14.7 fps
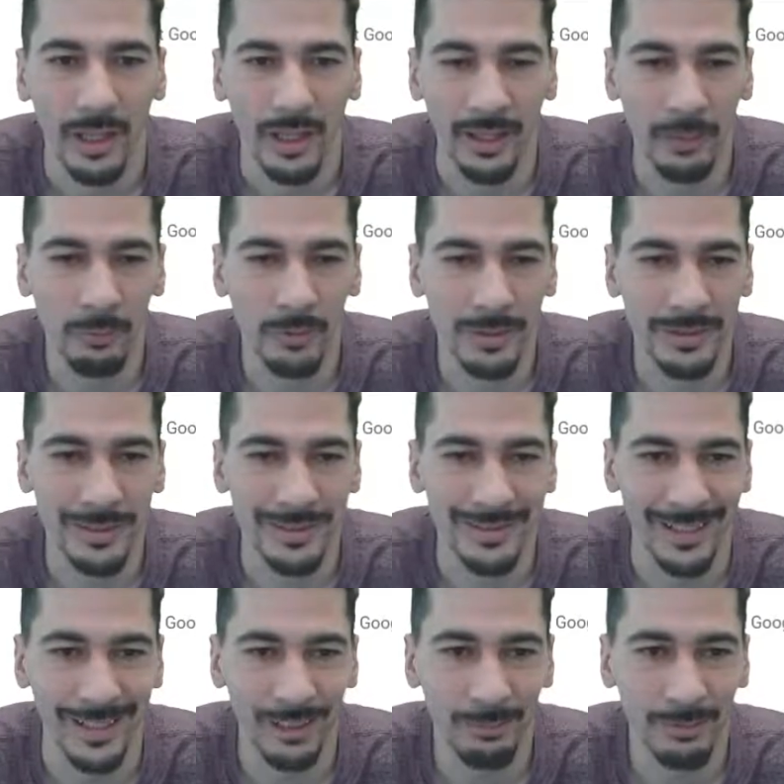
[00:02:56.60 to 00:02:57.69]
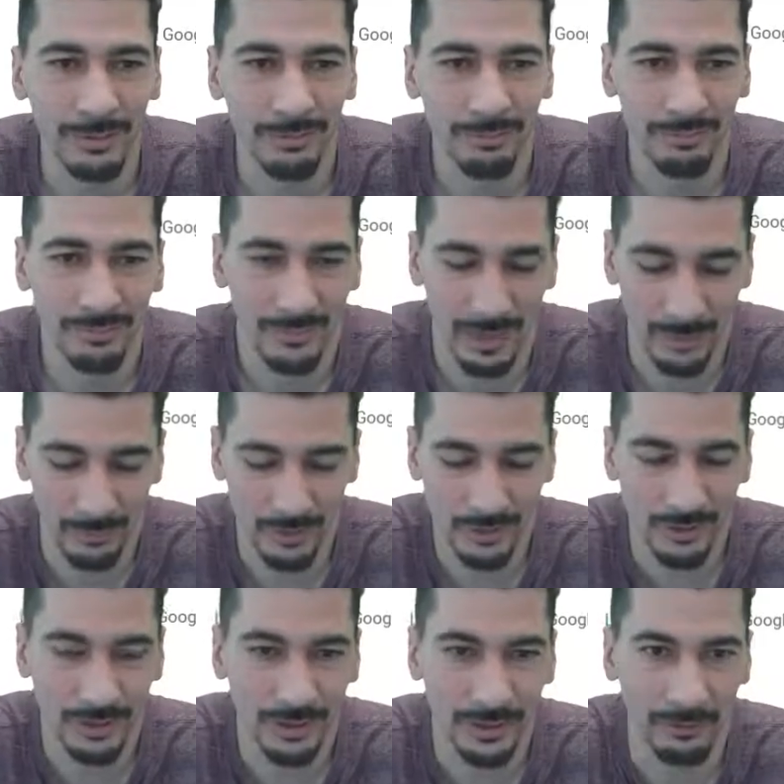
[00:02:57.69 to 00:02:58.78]
And then where it says name, I'm
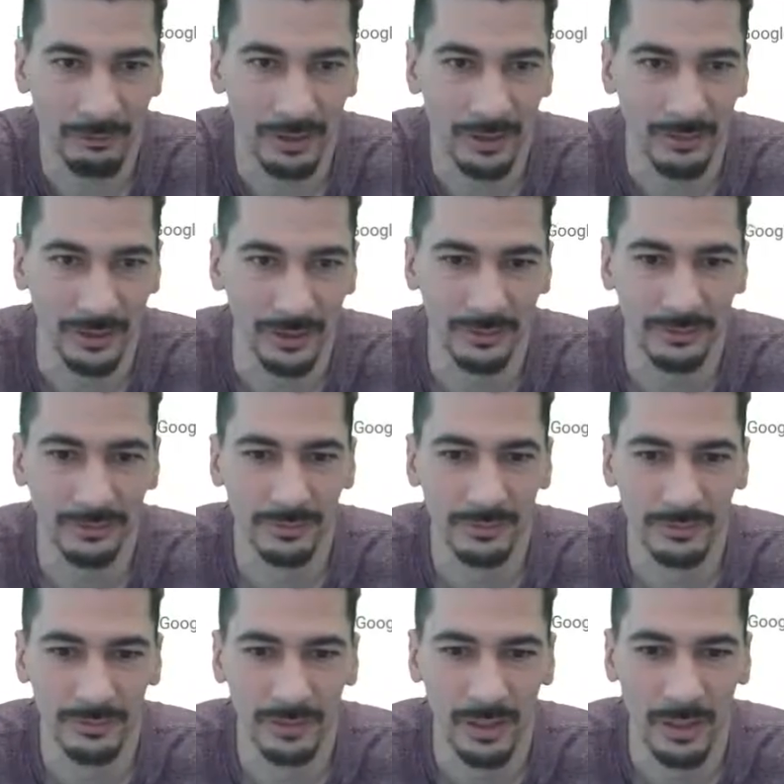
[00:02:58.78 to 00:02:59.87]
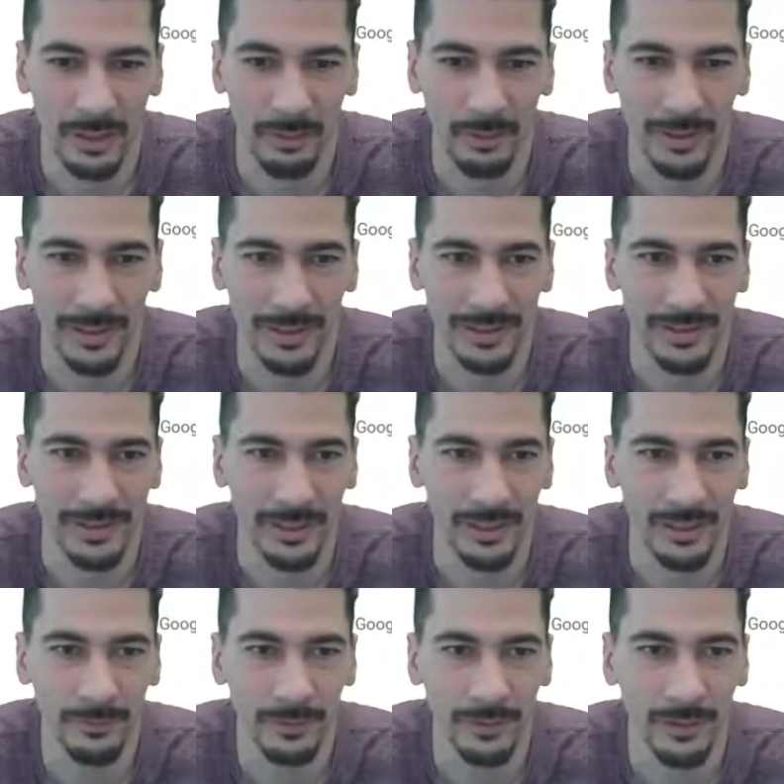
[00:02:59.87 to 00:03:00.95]
just going to get rid of it. And I'm going to hit
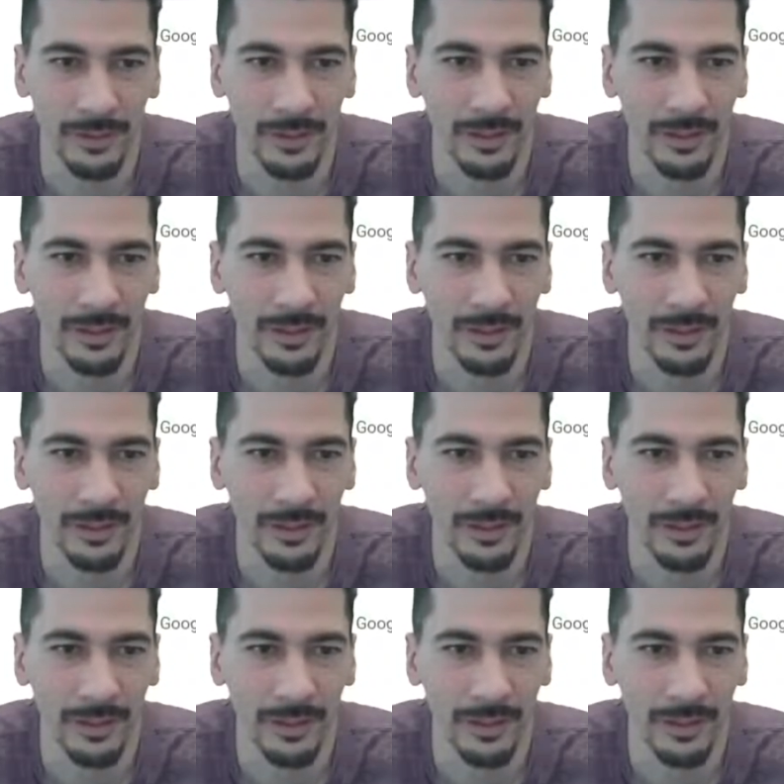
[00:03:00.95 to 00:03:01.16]
save.